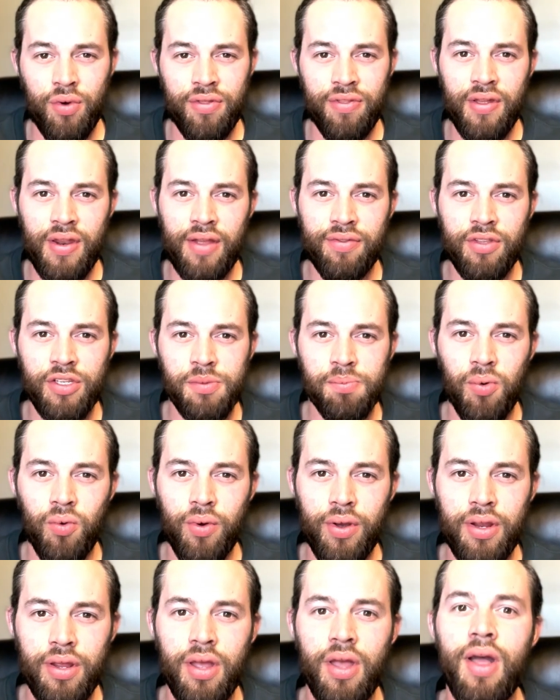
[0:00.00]
with it at this
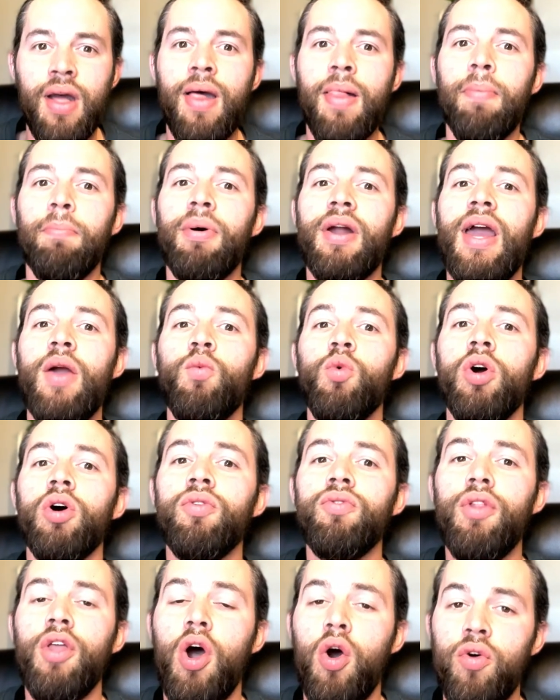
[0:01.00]
point, but I
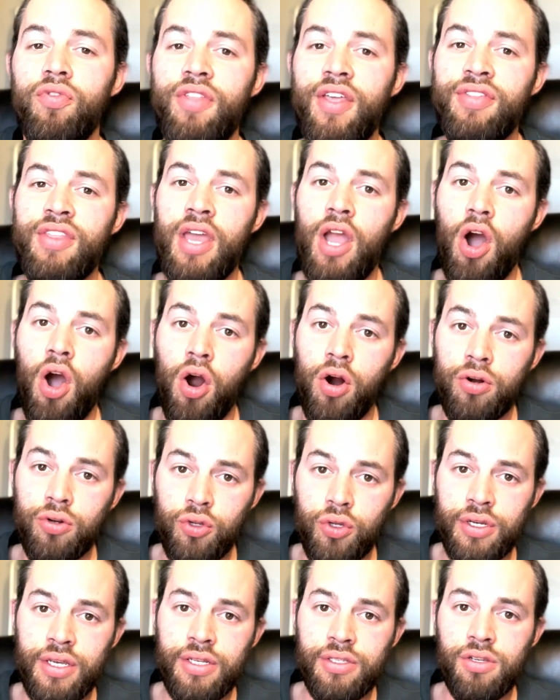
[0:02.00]
will note that they are
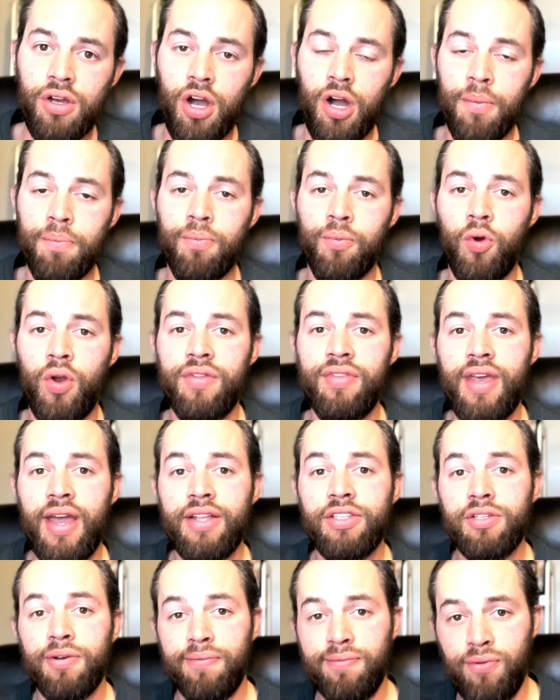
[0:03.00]
looking to upgrade
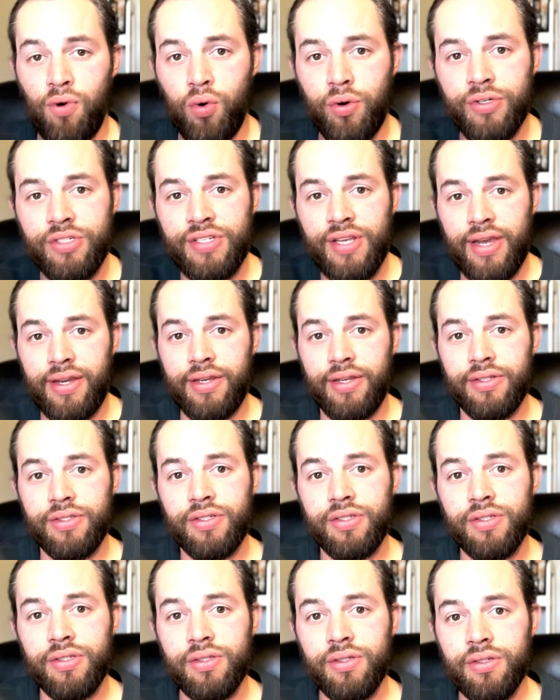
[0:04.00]
that to 4
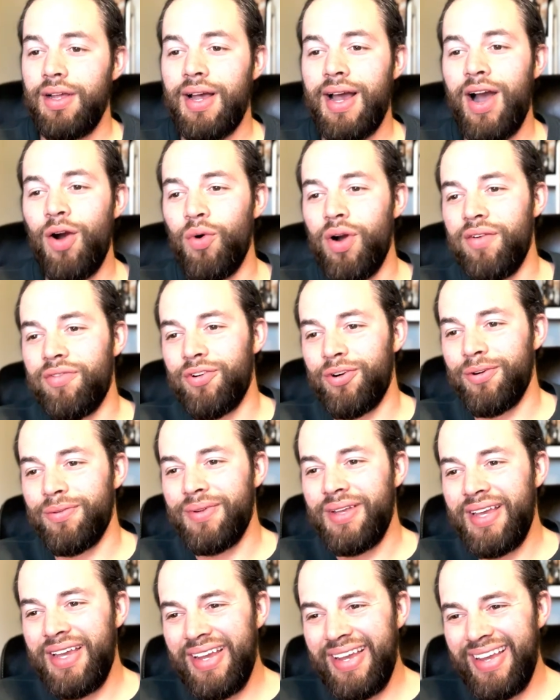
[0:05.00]
seconds.
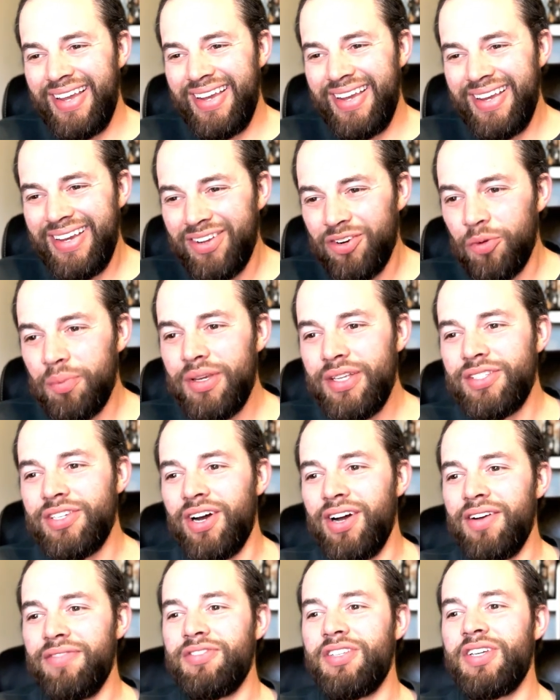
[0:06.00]
However, it'll be
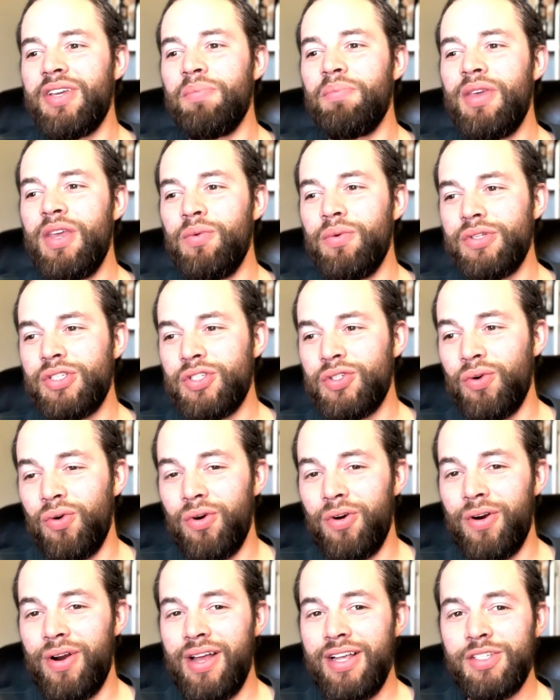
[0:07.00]
tough to compete with
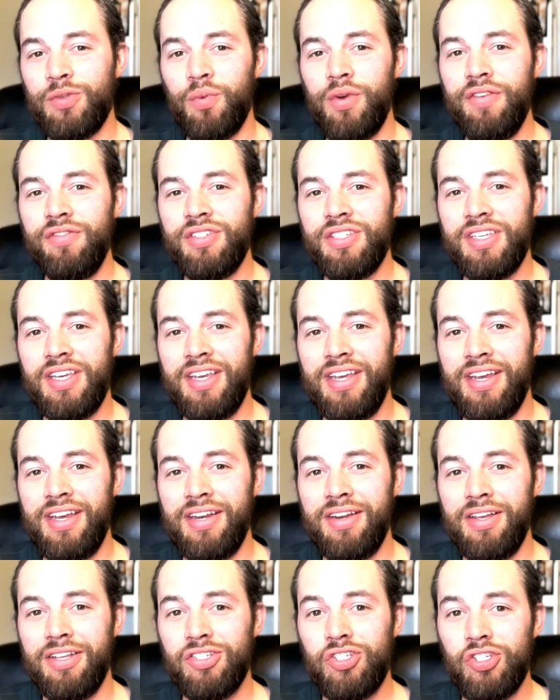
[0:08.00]
Sora, as we've
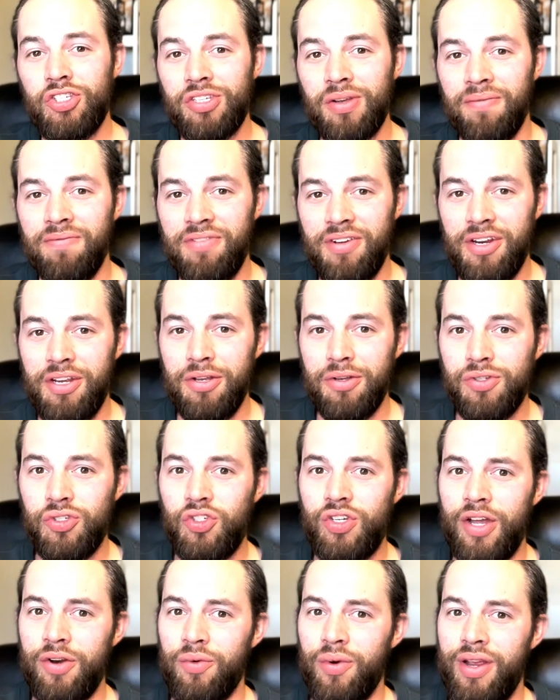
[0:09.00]
seen some videos
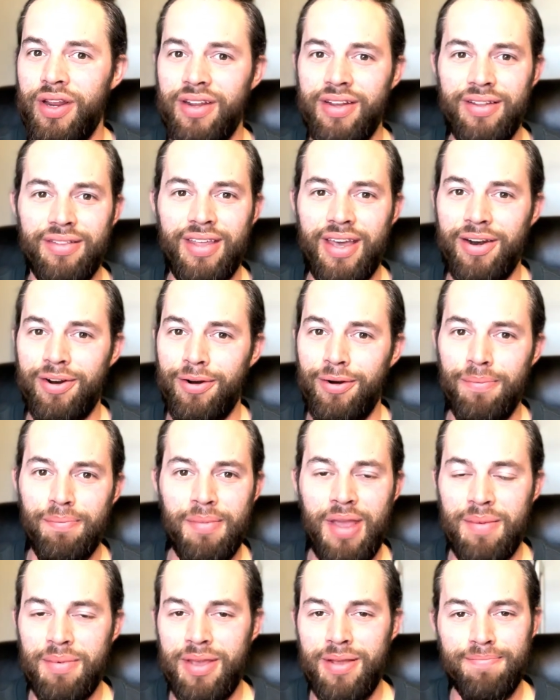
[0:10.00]
generated that are
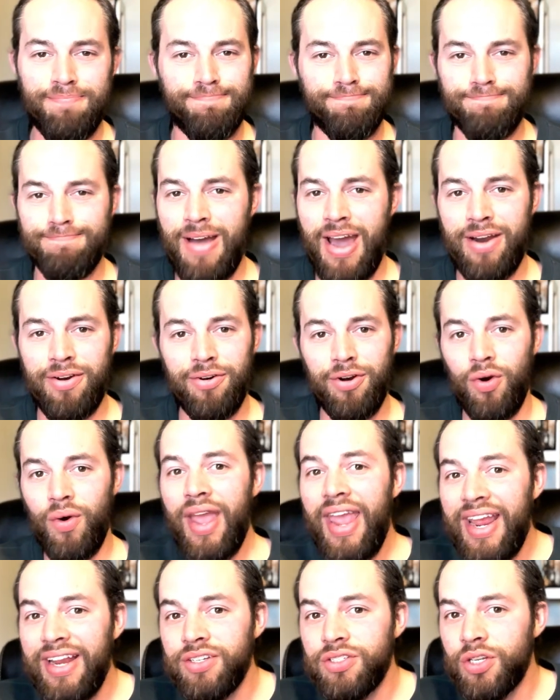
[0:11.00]
maybe, I don't know,
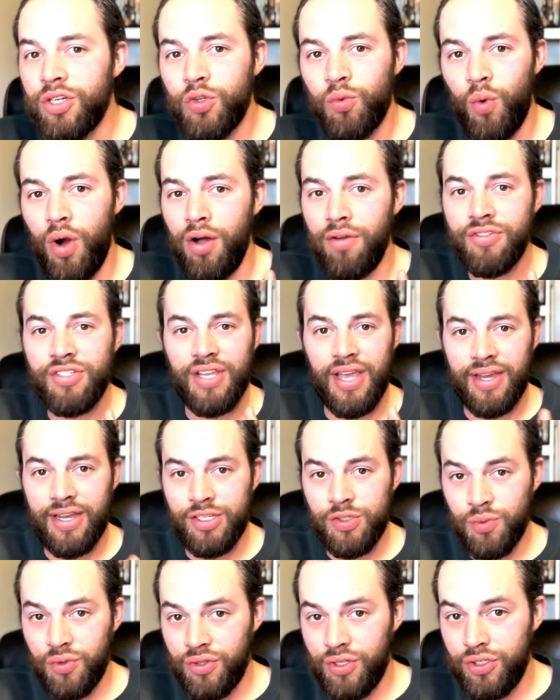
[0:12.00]
8 to 12
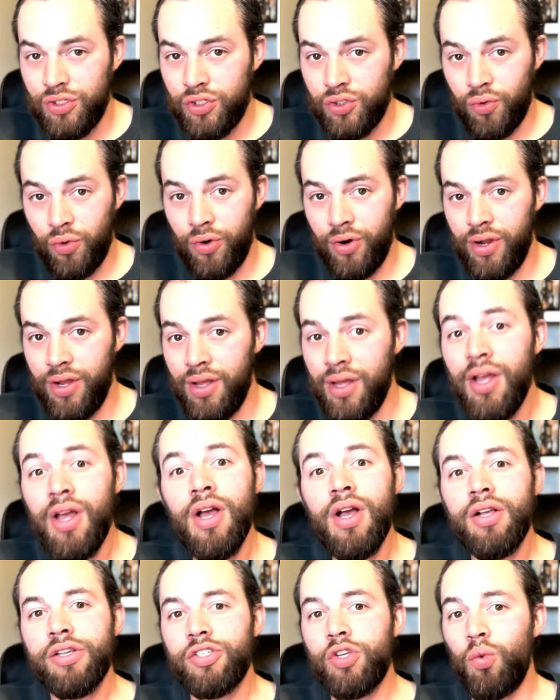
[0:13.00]
seconds within Sora.
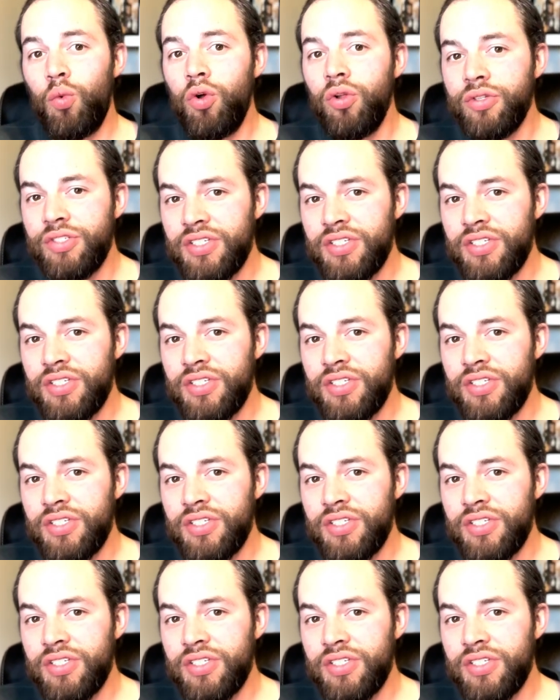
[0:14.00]
So we'll